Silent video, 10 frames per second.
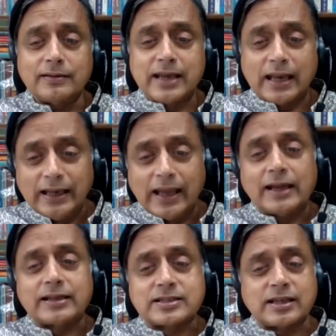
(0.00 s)

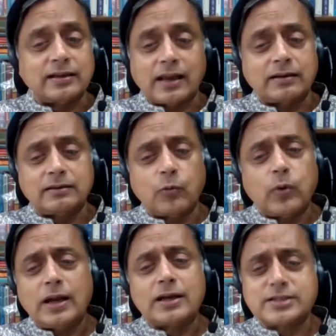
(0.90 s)
Delhiites and the
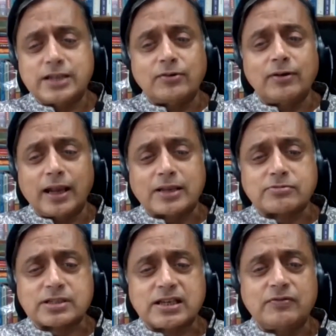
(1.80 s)
world generally has
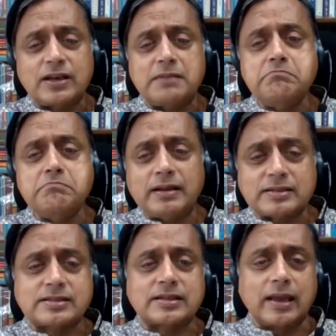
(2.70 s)
received
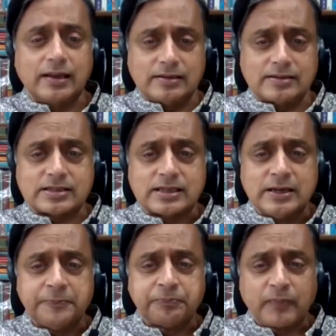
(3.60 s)
immense gains
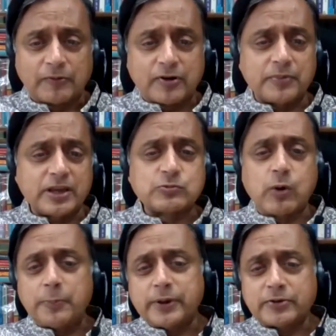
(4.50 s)
from these
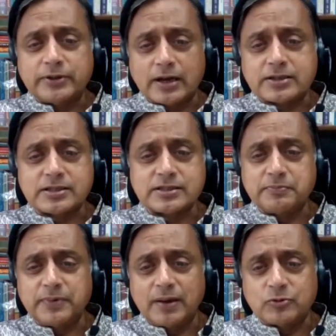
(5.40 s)
whopping reductions in
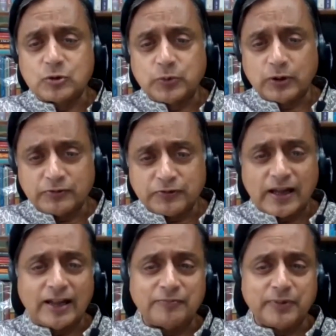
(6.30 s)
PM
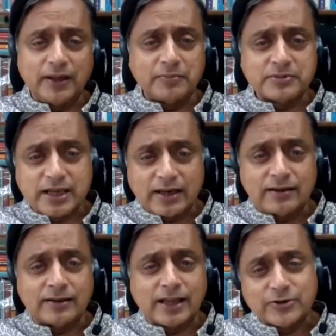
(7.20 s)
2.5, PM
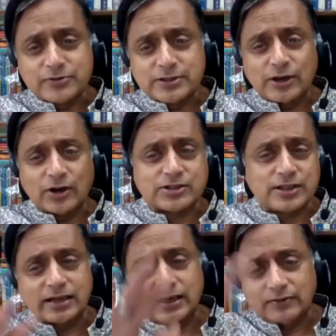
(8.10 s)
10, nitrogen
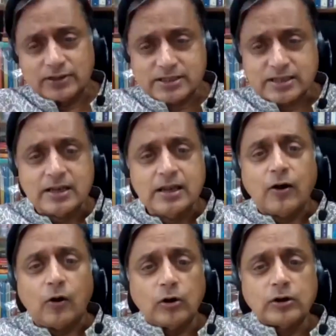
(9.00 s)
oxide levels,
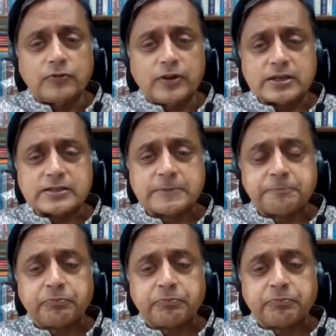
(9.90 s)
all of these.